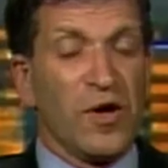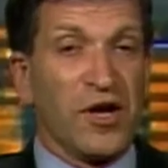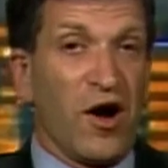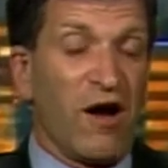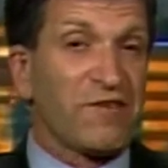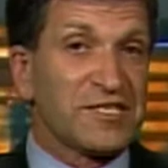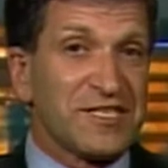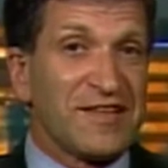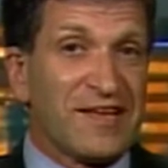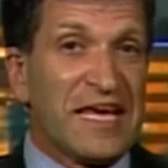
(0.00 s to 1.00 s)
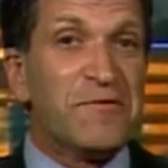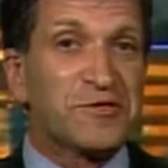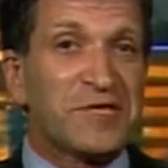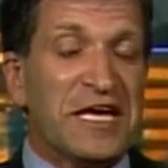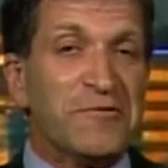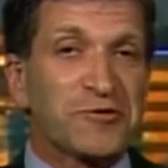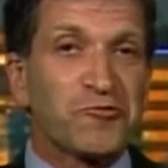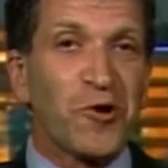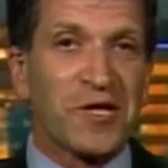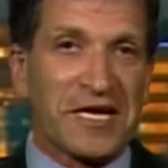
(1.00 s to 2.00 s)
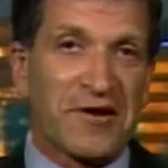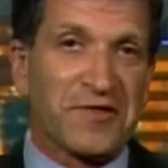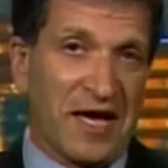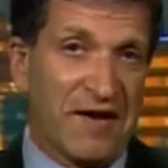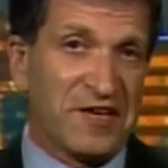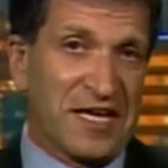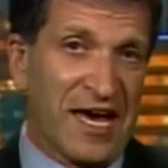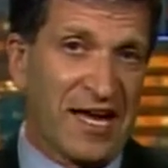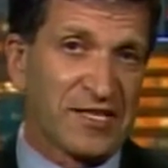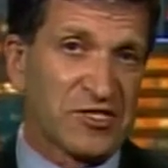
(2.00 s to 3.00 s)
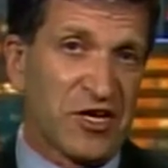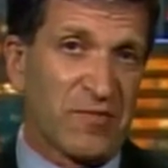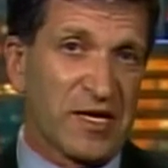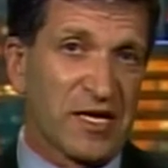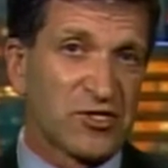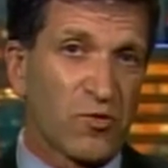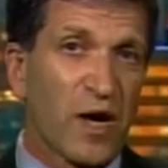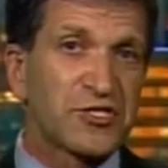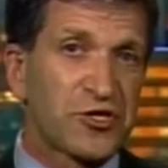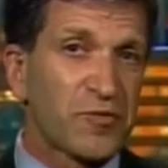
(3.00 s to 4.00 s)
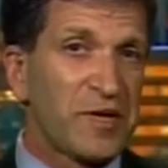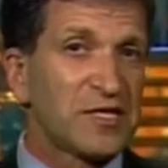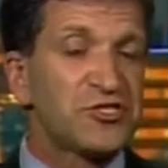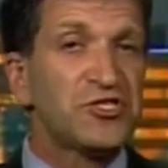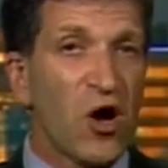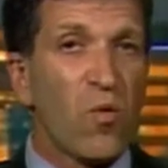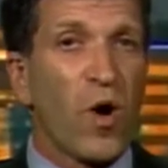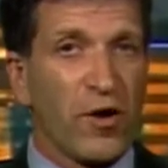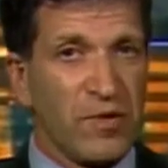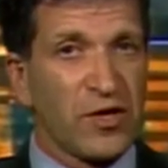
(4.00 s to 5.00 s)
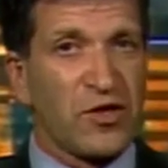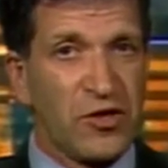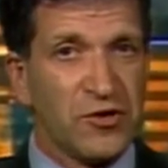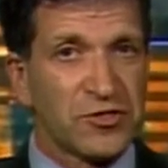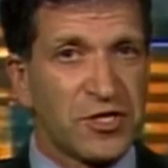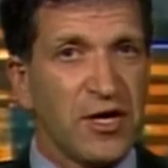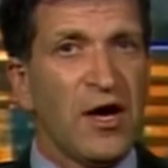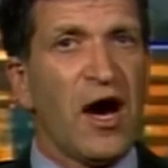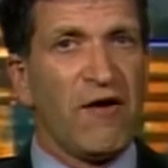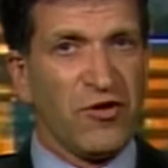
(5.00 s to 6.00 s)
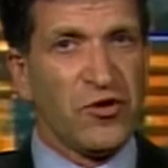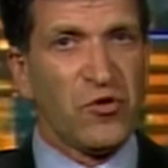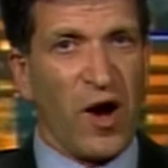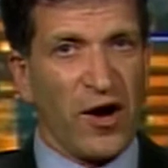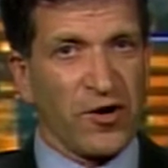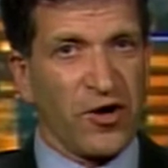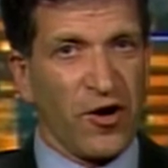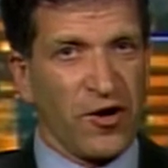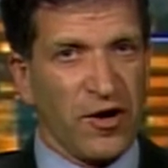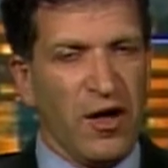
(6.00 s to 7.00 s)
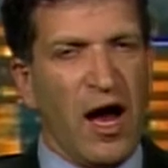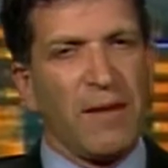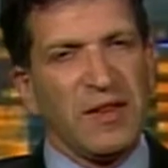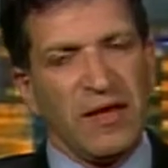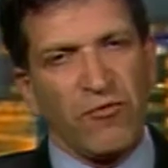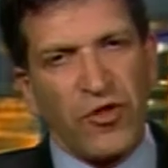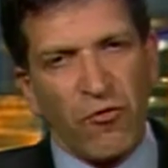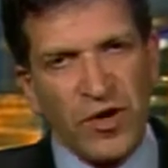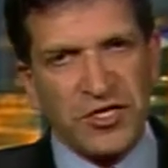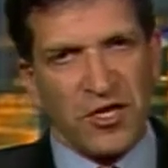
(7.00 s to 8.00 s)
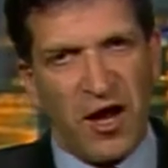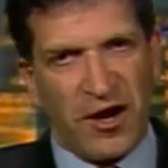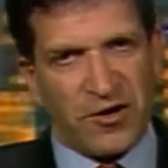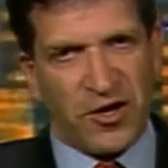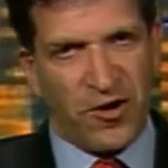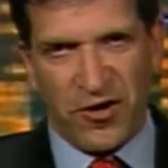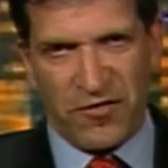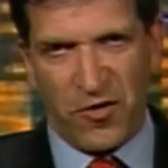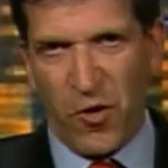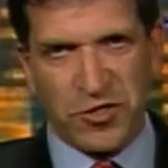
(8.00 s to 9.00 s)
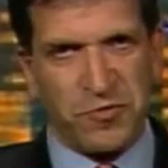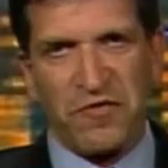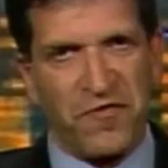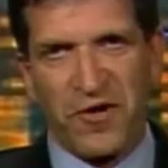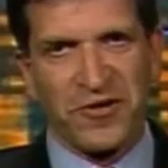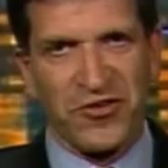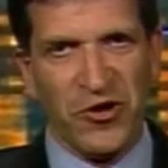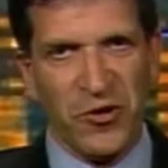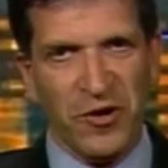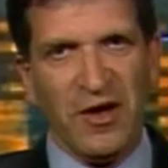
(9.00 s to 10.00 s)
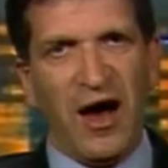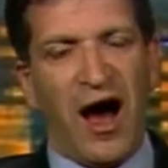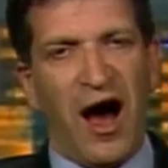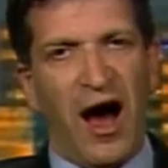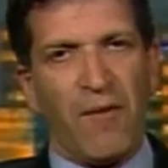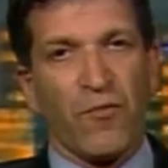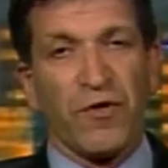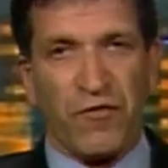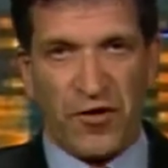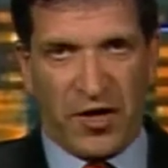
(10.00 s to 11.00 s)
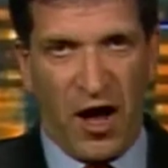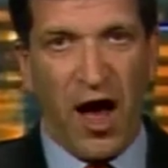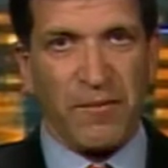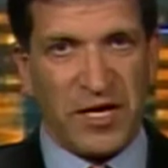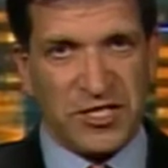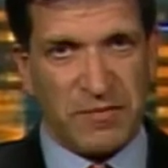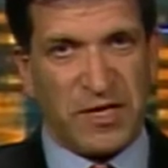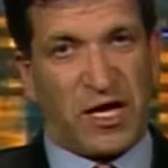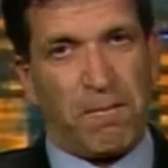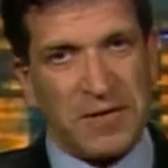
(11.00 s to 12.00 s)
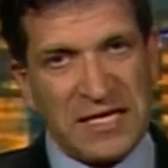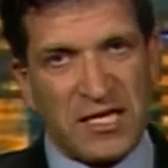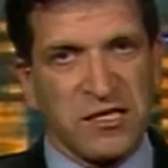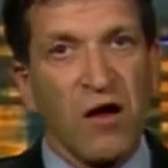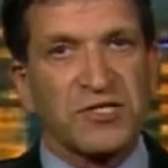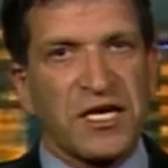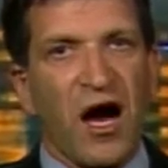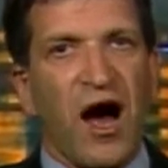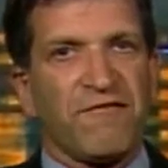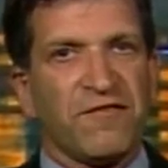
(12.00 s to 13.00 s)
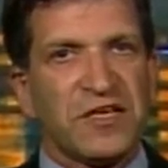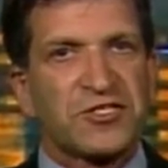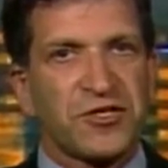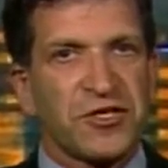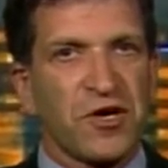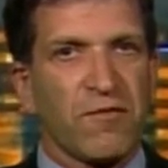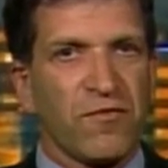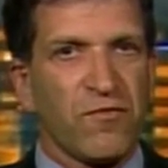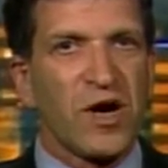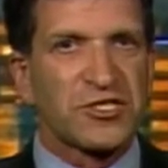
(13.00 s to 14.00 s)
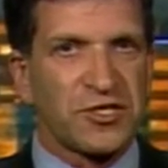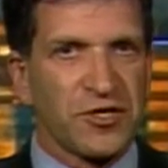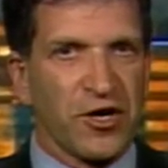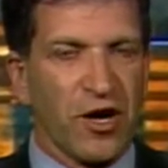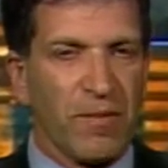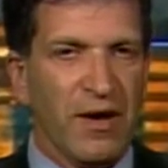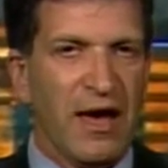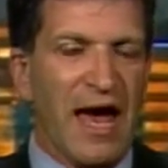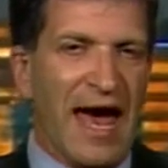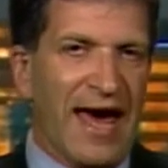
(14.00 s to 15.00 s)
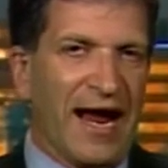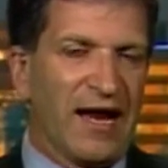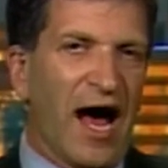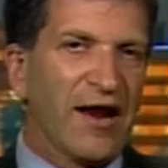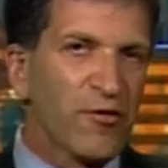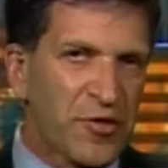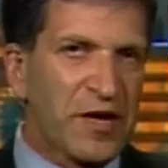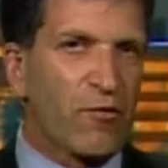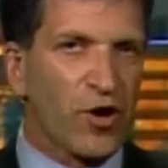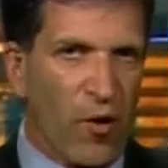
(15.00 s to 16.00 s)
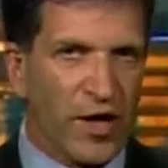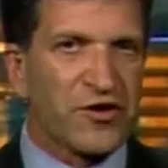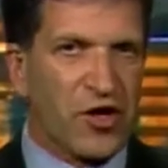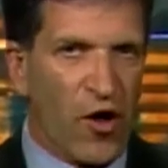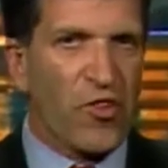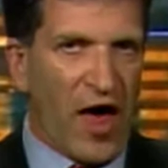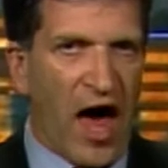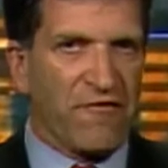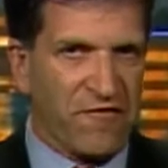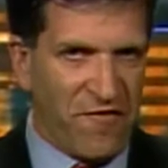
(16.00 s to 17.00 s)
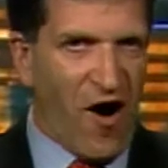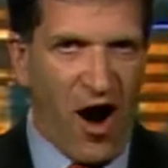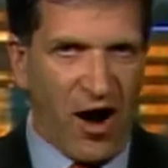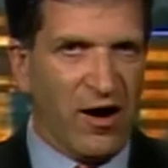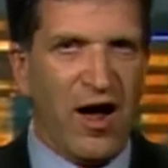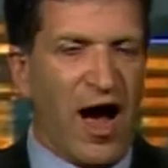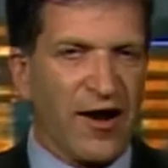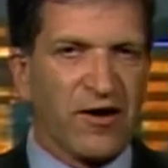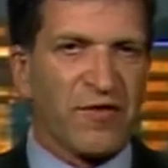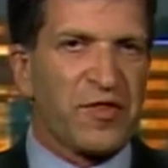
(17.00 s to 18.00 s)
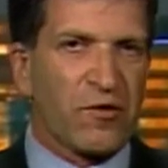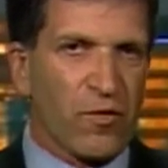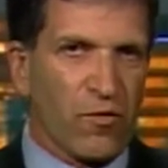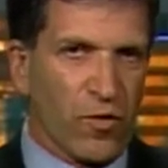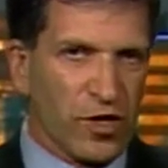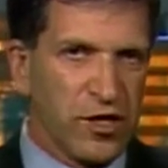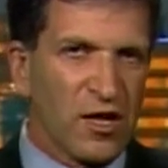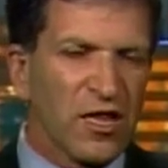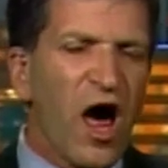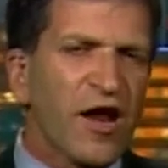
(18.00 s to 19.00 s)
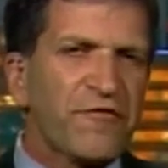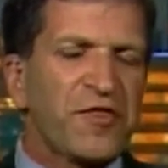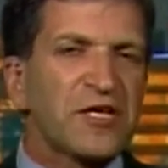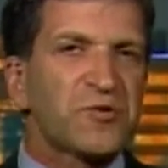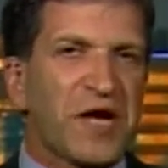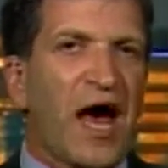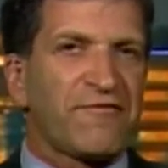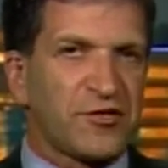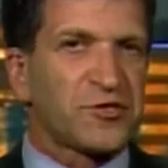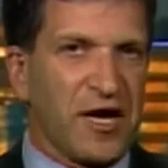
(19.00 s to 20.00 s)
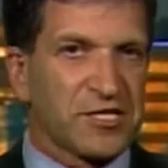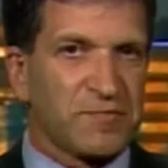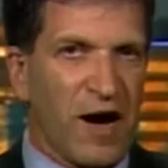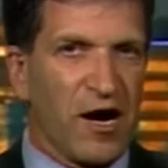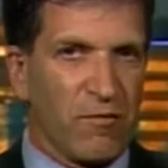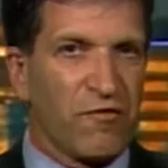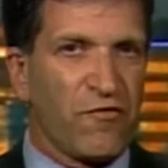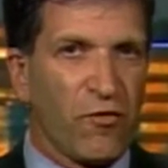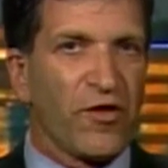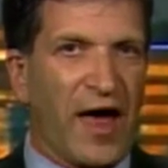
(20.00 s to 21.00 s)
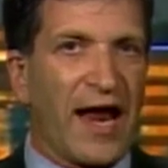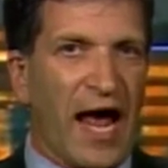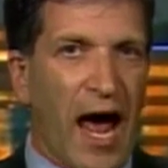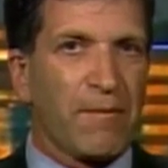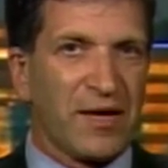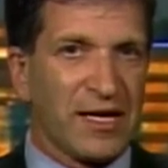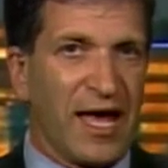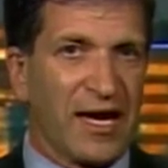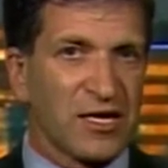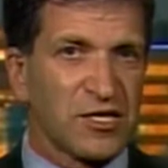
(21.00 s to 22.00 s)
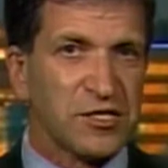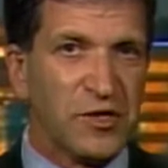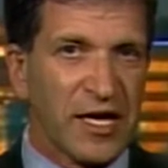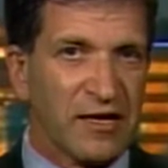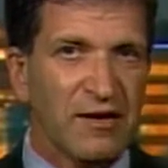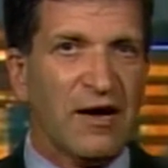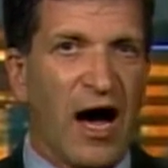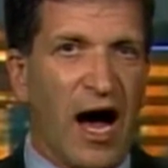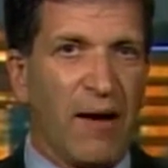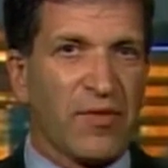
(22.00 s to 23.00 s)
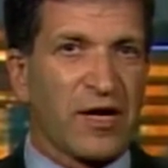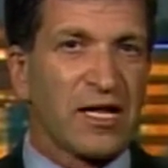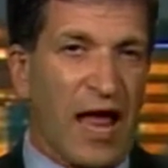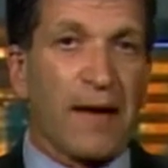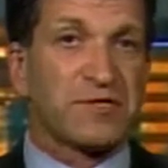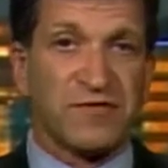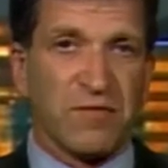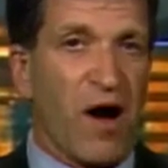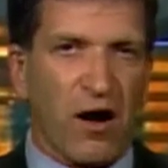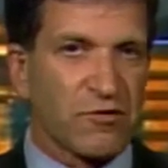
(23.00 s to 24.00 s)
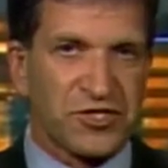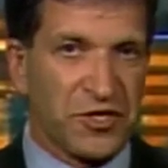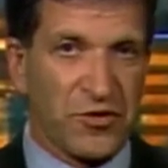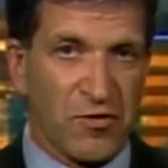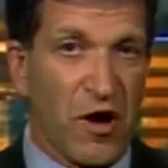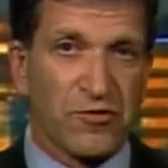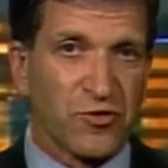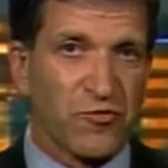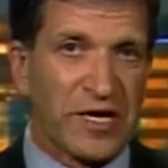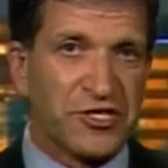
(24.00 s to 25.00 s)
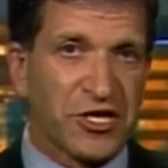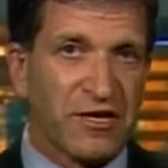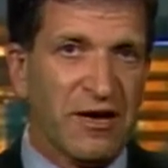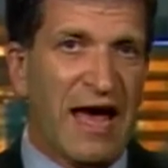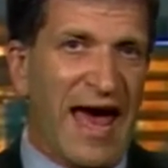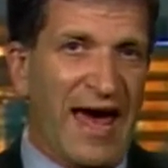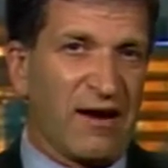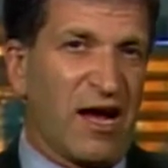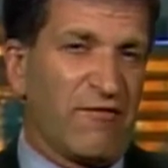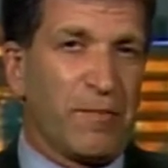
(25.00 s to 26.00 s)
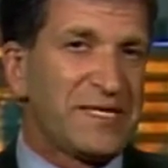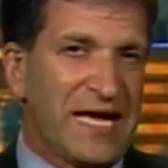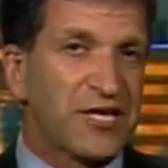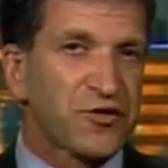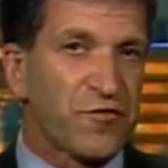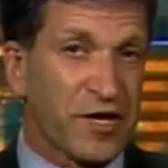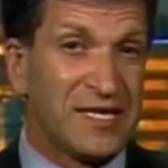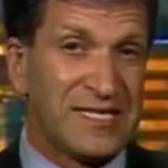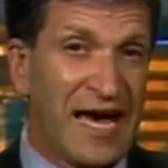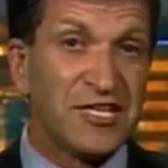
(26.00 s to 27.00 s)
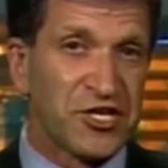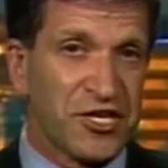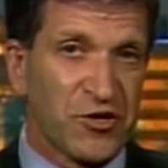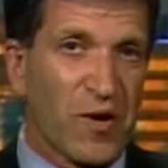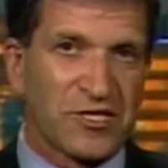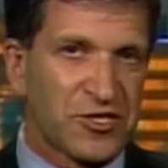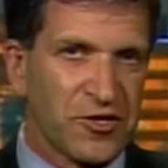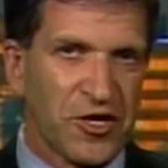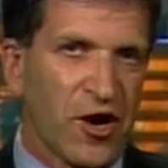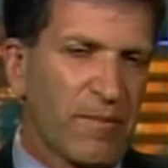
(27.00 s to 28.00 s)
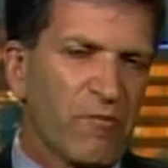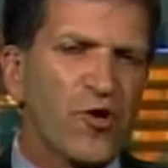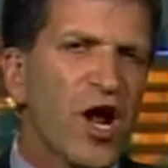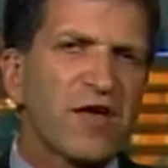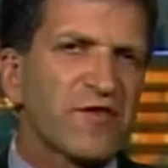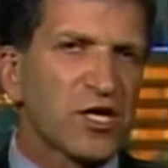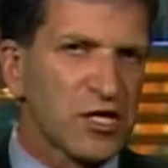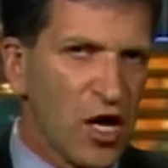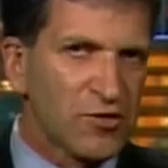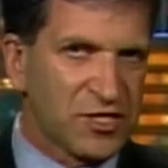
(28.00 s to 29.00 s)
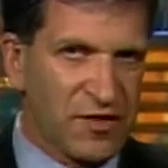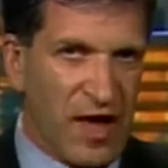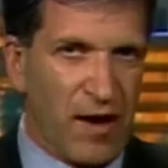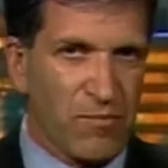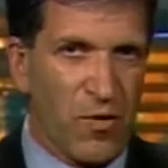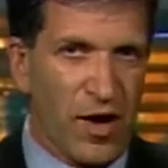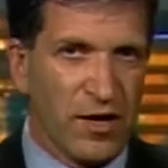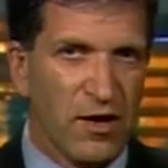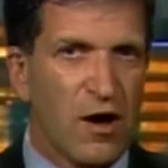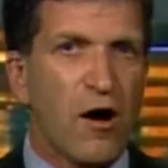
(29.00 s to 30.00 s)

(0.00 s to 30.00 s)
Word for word: Well, you know, obviously the, he was he was rolling out the heavy cannons there because the West Europeans don't want to be accused of a new Iron Curtain. I mean, the, the original Iron Curtain, of course, referred to um, referred to communism and the complete closing off of Eastern Europe from Western Europe. And I, I don't think we're going to go that far. I don't even think we're, we're A lot of things would have to transpire before that happened again, including um, the collapse of democracy throughout the region and a kind of the potential for contagion into Western Europe. And we're not even close to that point.